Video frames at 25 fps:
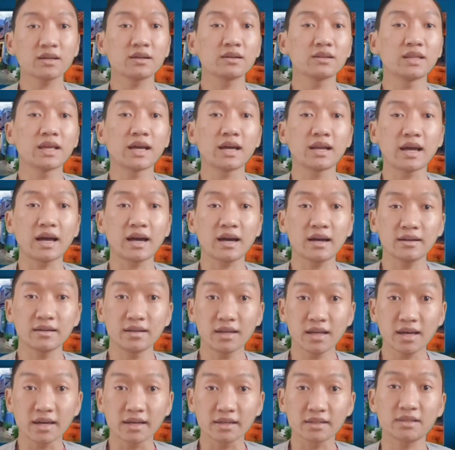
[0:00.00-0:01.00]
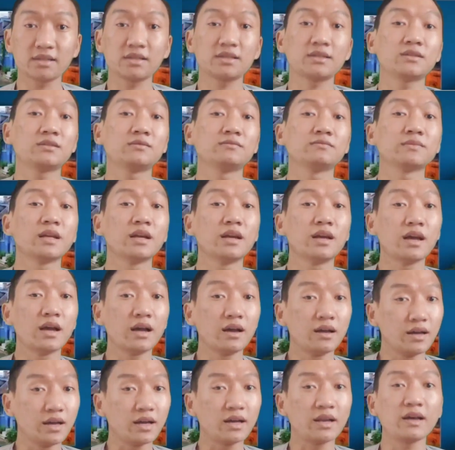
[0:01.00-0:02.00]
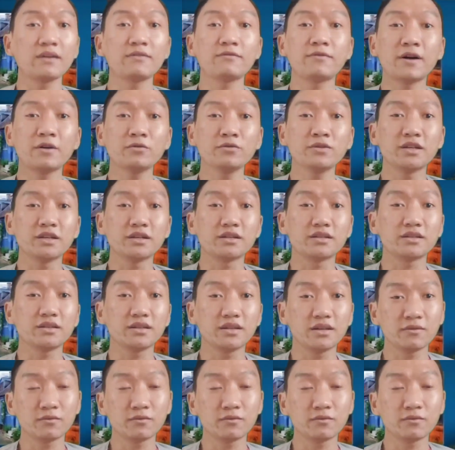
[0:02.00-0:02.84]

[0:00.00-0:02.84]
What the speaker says: that I liked. And I found it. It